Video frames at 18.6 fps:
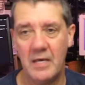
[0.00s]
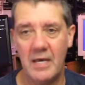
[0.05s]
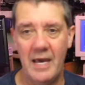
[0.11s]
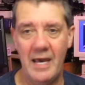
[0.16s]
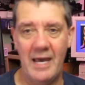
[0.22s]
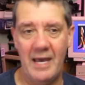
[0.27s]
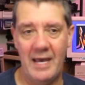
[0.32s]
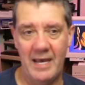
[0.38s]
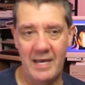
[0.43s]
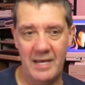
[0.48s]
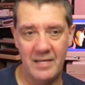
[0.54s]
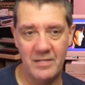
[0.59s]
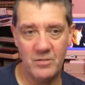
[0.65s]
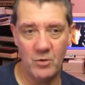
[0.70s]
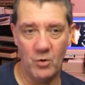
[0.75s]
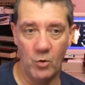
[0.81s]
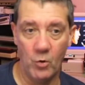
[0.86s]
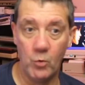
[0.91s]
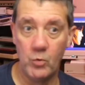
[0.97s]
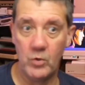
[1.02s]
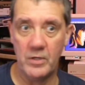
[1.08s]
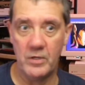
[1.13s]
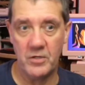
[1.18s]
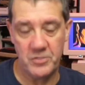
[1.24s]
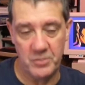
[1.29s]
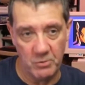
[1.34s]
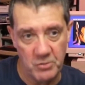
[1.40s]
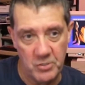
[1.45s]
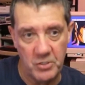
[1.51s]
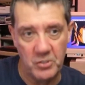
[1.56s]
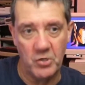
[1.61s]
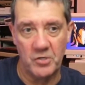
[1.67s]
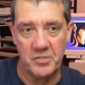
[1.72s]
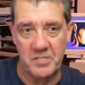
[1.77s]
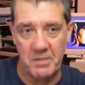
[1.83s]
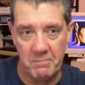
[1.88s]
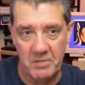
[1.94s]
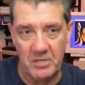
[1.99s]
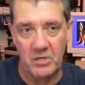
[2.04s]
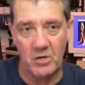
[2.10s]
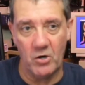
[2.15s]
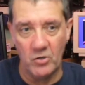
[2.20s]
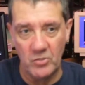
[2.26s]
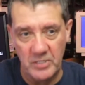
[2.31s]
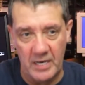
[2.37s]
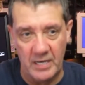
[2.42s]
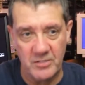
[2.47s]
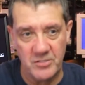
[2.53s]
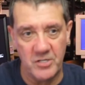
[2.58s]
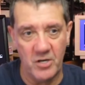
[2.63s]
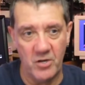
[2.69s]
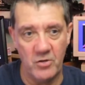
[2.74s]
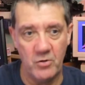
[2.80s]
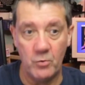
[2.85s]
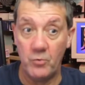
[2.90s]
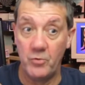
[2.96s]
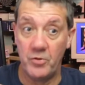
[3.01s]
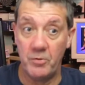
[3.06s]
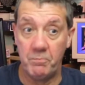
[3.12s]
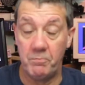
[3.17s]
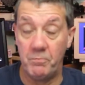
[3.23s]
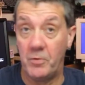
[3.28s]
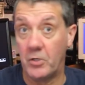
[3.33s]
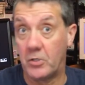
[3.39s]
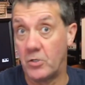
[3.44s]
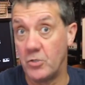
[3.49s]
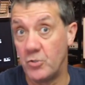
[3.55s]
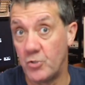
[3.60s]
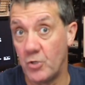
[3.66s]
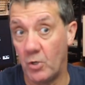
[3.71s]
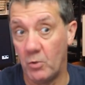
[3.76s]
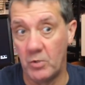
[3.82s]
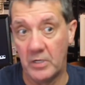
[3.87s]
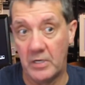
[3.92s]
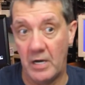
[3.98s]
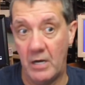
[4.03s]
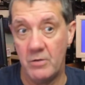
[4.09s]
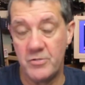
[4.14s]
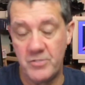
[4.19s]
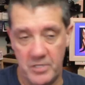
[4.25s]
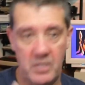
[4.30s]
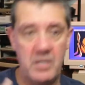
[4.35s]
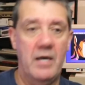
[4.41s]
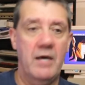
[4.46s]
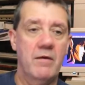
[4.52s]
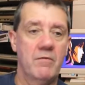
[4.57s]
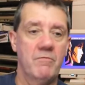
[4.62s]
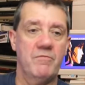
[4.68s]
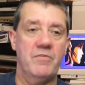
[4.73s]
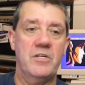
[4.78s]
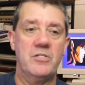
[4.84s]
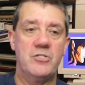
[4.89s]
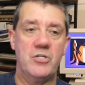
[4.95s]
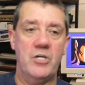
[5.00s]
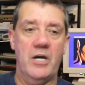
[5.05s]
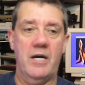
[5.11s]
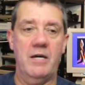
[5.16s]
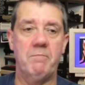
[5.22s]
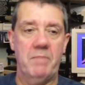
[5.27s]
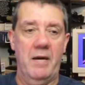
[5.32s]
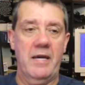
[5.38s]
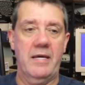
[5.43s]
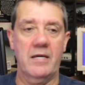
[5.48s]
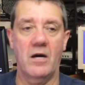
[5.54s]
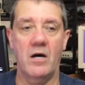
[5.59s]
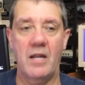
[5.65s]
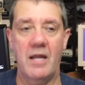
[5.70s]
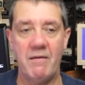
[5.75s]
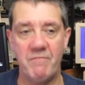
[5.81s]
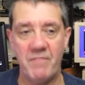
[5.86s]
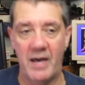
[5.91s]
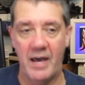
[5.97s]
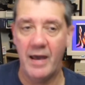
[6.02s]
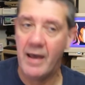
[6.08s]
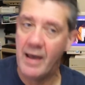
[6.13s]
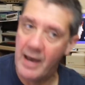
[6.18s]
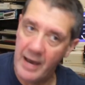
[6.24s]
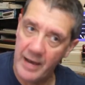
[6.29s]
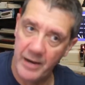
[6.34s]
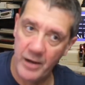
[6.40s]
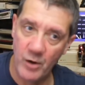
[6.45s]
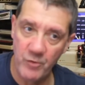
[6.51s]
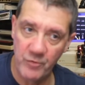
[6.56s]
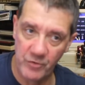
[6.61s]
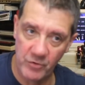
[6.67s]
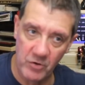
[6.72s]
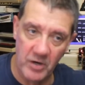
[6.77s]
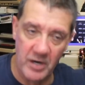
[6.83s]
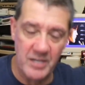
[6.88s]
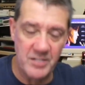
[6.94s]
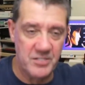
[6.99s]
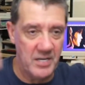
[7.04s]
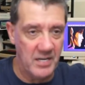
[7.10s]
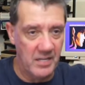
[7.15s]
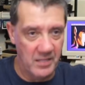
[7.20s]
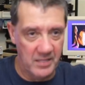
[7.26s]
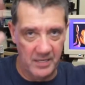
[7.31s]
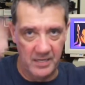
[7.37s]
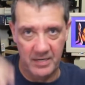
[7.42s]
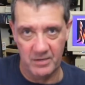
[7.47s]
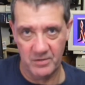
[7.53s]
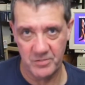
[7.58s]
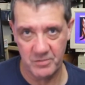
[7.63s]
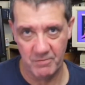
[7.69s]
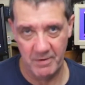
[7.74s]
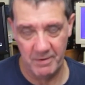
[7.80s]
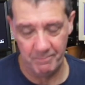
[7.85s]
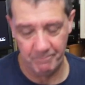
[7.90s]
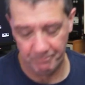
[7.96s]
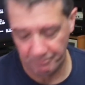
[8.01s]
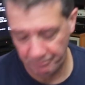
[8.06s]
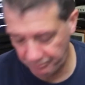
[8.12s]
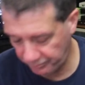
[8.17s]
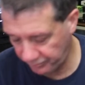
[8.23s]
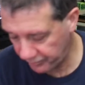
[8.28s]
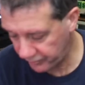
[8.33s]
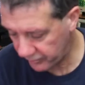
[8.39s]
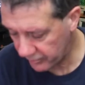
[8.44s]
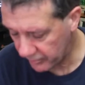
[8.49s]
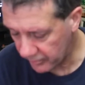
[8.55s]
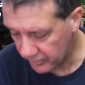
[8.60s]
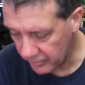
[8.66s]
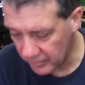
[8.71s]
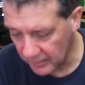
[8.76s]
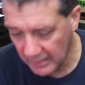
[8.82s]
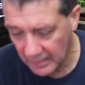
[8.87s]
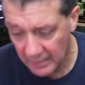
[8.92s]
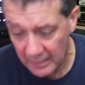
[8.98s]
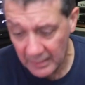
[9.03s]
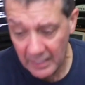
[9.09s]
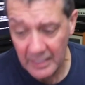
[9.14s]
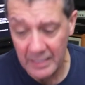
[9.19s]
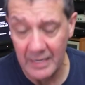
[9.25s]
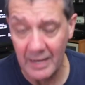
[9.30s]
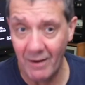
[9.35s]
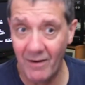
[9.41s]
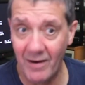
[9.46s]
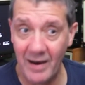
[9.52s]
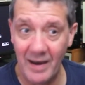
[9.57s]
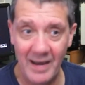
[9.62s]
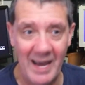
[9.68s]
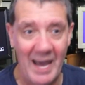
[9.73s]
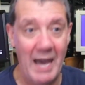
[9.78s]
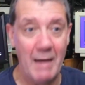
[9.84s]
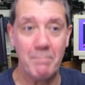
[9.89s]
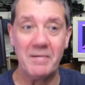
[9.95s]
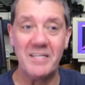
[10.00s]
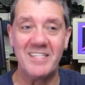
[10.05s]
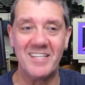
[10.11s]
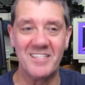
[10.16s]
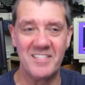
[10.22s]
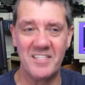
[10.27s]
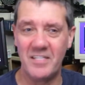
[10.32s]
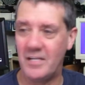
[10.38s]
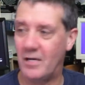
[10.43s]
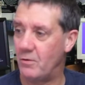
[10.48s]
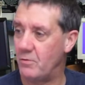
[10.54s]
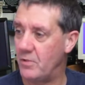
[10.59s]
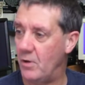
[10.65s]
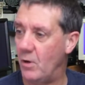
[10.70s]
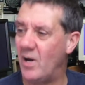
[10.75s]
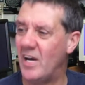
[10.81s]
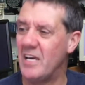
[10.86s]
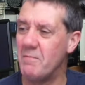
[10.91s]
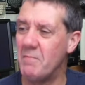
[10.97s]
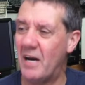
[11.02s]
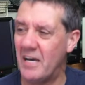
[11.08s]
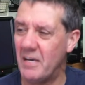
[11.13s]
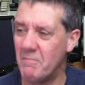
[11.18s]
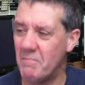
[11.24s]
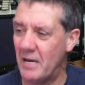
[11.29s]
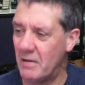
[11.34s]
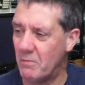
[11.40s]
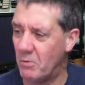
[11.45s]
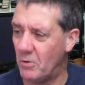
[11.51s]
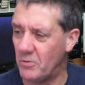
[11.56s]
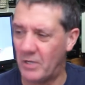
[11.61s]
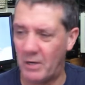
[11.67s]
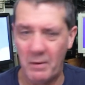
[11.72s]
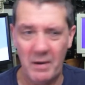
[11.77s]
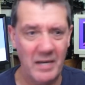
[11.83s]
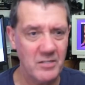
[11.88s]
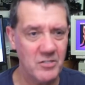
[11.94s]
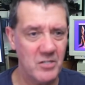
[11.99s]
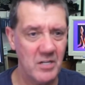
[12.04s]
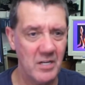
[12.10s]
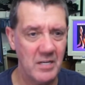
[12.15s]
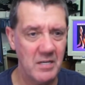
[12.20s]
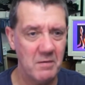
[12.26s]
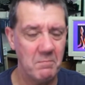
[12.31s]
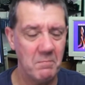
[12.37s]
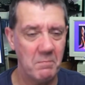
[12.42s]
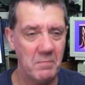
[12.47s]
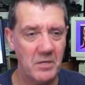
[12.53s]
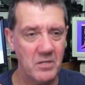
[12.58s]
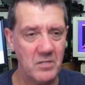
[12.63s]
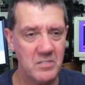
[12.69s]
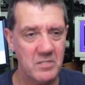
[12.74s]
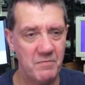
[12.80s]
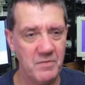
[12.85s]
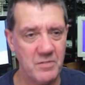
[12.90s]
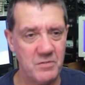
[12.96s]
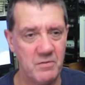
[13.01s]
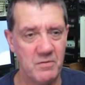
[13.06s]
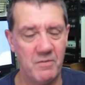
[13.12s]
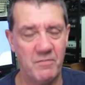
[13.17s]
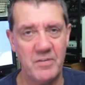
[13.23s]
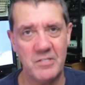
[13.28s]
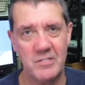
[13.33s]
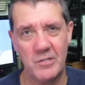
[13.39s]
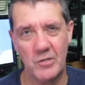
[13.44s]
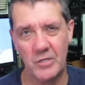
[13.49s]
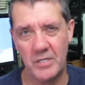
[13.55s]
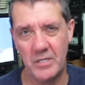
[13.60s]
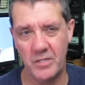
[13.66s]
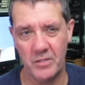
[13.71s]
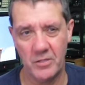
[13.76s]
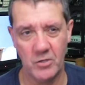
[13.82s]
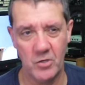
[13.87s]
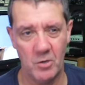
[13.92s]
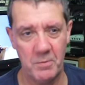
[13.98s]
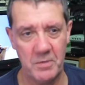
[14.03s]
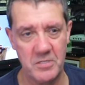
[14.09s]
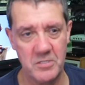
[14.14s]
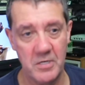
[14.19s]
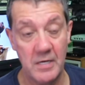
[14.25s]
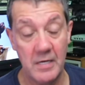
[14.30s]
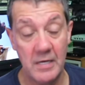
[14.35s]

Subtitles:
and as soon as you've got something on the external, the controller goes VGA, bang, I'll have that, and overrides anything else, right? Now, Appy doesn't know. Oh, he may well know, actually, because if he's looking at the comments.